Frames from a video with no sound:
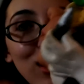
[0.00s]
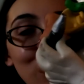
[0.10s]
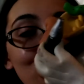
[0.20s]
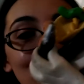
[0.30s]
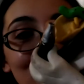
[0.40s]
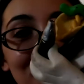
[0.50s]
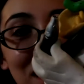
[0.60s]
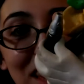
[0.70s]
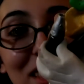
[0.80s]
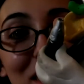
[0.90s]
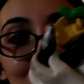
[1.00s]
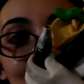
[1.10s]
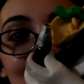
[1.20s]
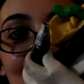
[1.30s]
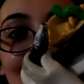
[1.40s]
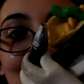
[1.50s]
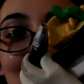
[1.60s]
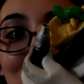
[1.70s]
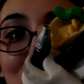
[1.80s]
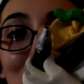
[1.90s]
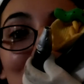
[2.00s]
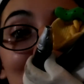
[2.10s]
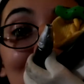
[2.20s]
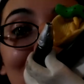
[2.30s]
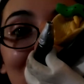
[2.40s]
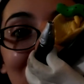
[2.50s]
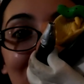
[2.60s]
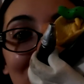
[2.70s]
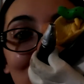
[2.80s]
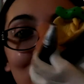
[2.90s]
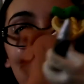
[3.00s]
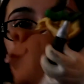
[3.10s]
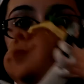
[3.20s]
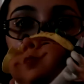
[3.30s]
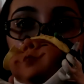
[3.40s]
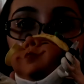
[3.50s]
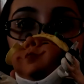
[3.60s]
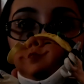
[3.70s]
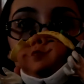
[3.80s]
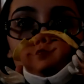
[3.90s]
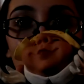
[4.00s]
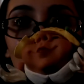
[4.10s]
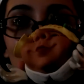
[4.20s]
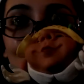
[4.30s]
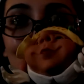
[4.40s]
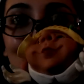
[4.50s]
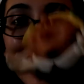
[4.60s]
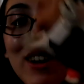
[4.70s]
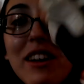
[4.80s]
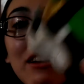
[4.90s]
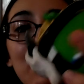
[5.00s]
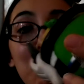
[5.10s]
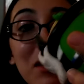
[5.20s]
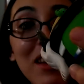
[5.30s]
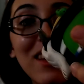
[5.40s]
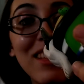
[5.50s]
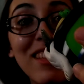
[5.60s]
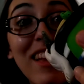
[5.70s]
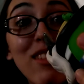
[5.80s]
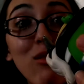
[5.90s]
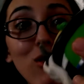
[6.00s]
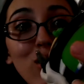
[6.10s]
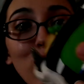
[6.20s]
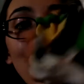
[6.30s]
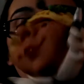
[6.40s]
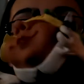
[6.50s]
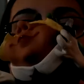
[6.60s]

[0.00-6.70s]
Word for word: you're gonna kiss somebody before you even date them? Yeah, why not? Because that's rude.